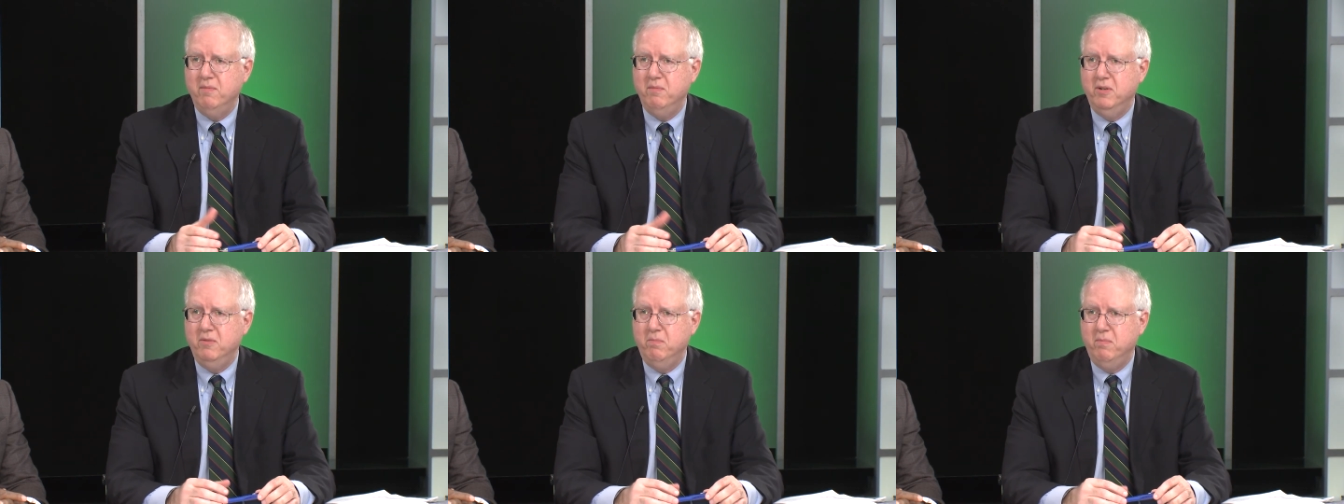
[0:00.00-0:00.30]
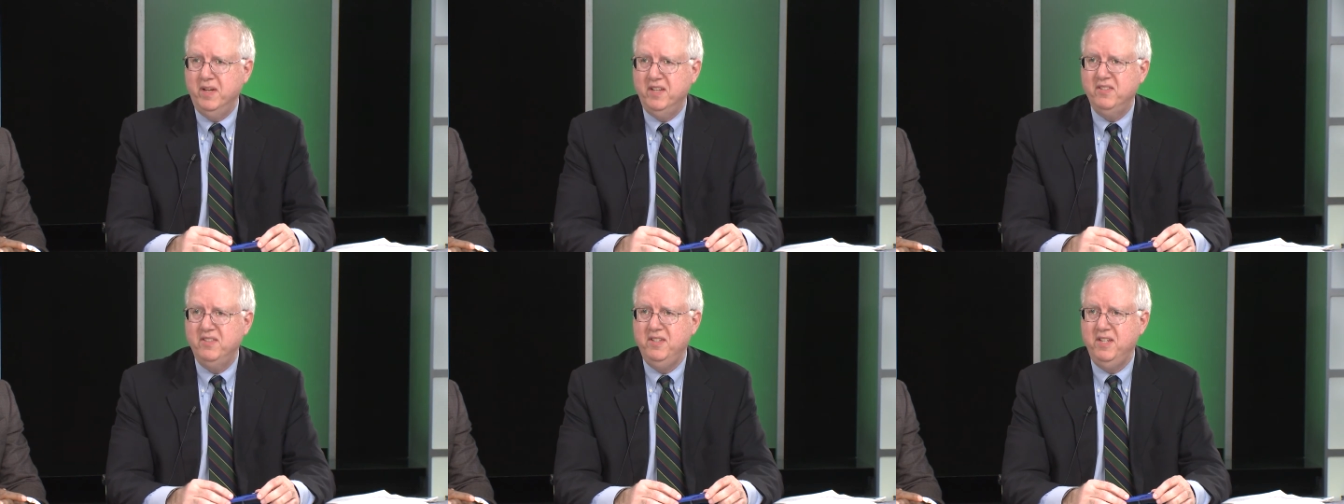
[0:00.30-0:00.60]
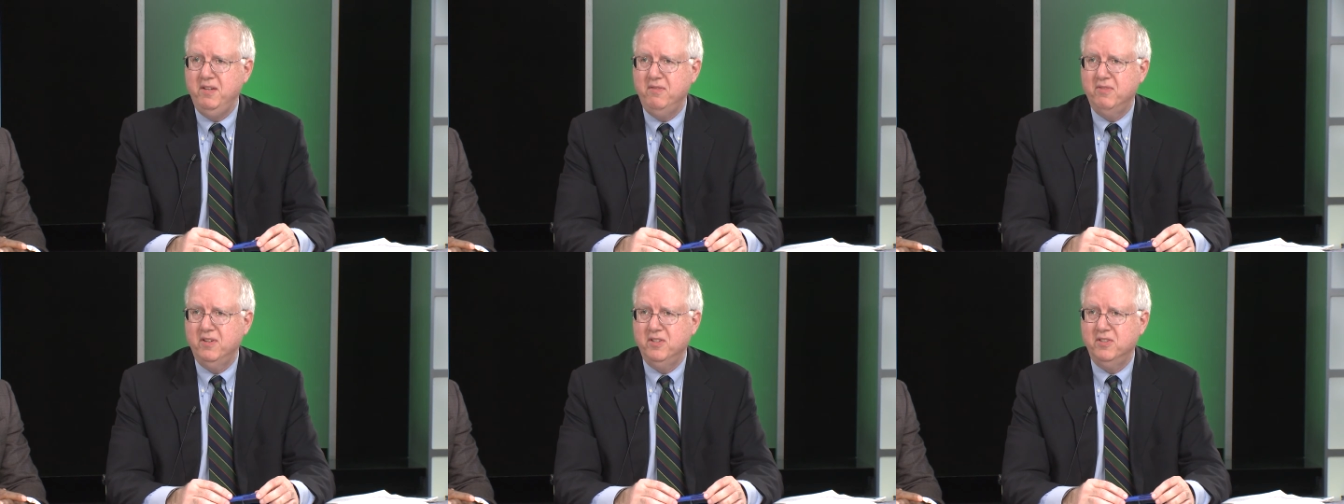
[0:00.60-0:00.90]
Their best
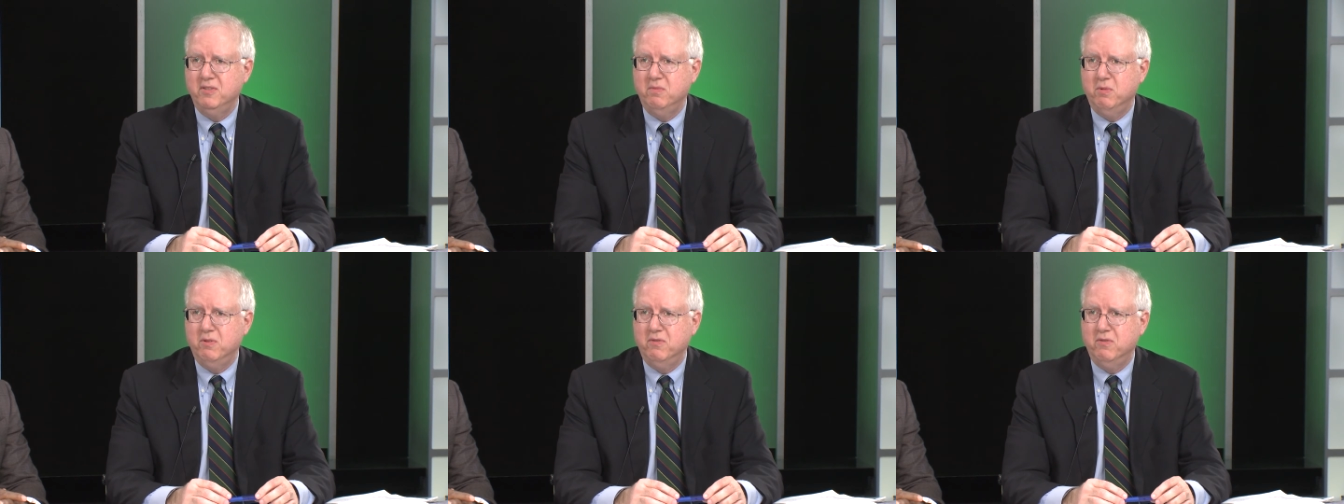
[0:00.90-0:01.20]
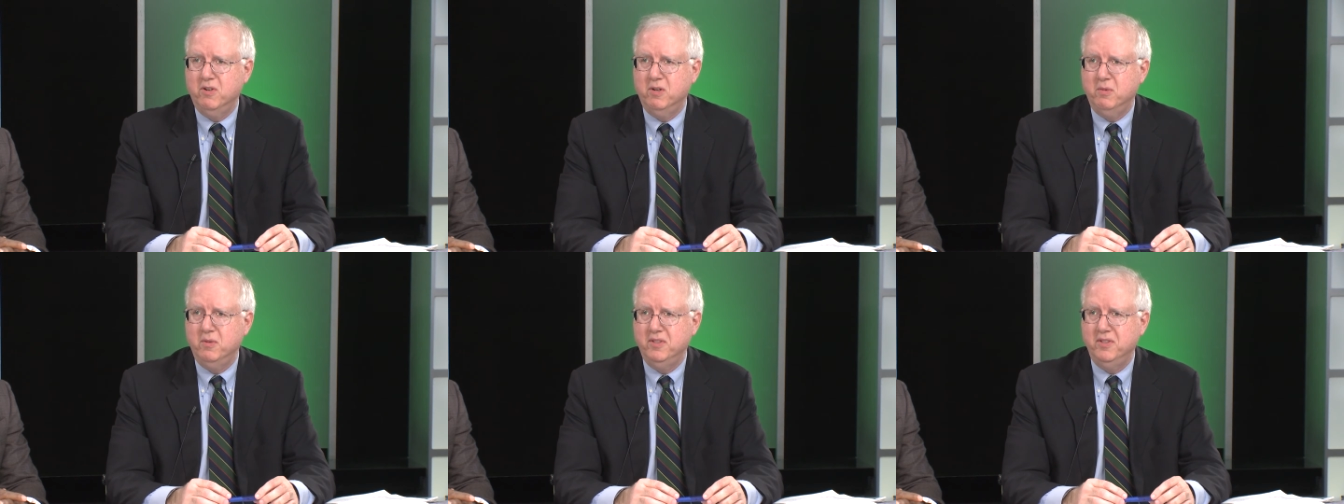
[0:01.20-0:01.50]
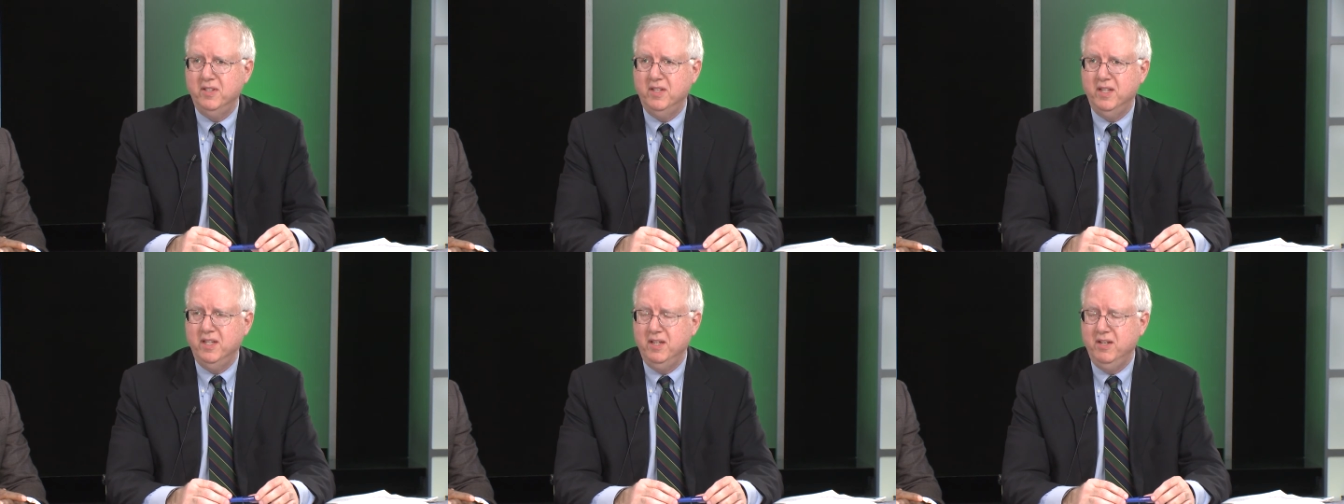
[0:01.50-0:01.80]
defensive performance
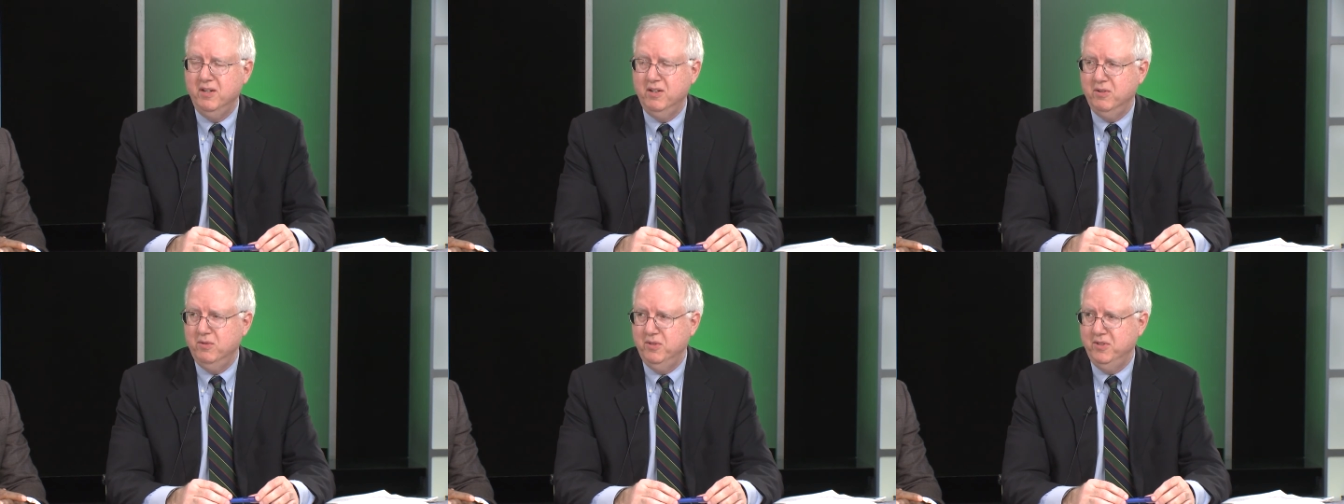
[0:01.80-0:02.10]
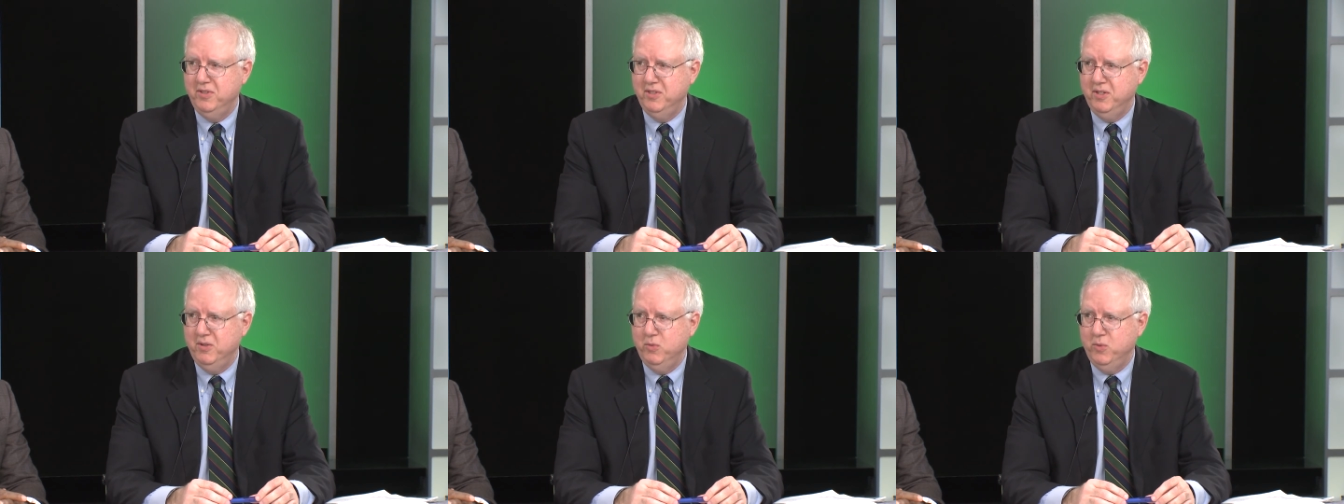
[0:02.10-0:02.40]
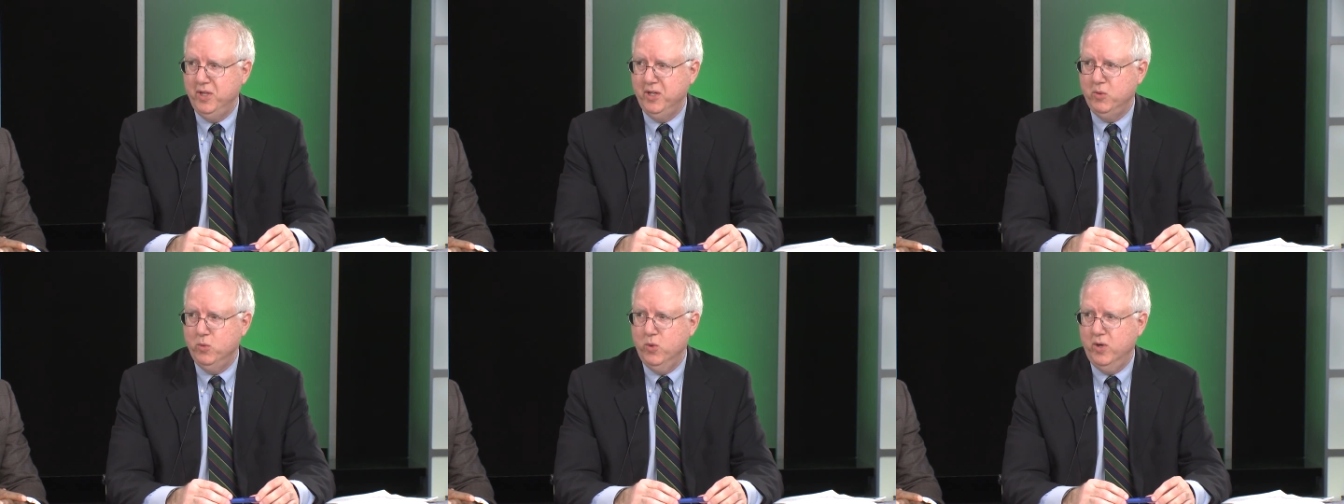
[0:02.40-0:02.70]
of the year was in
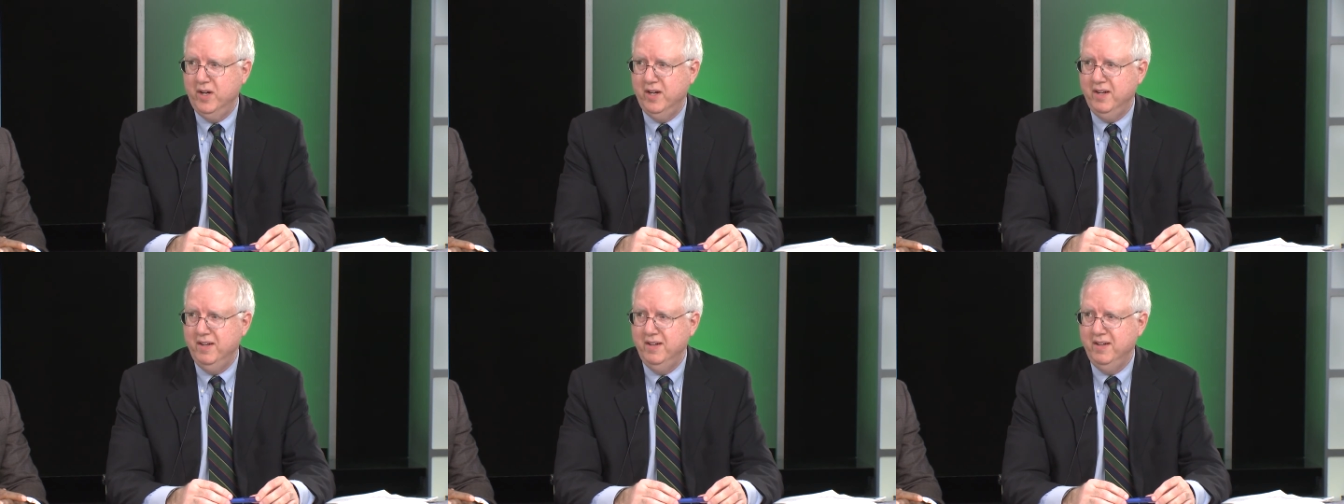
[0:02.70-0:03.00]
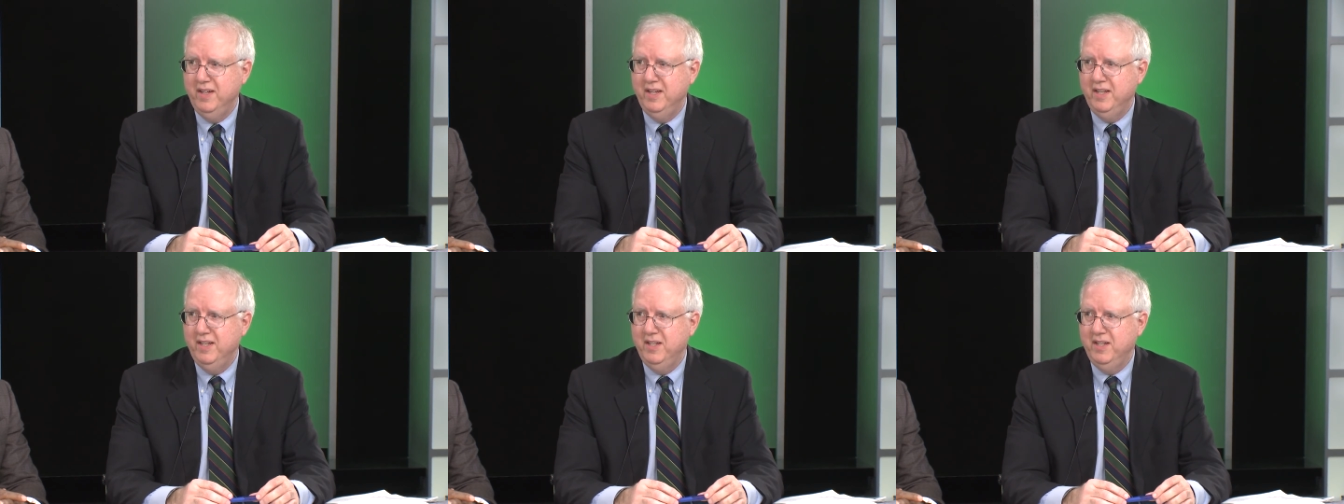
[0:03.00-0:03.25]
Week 1. Mm-hmm.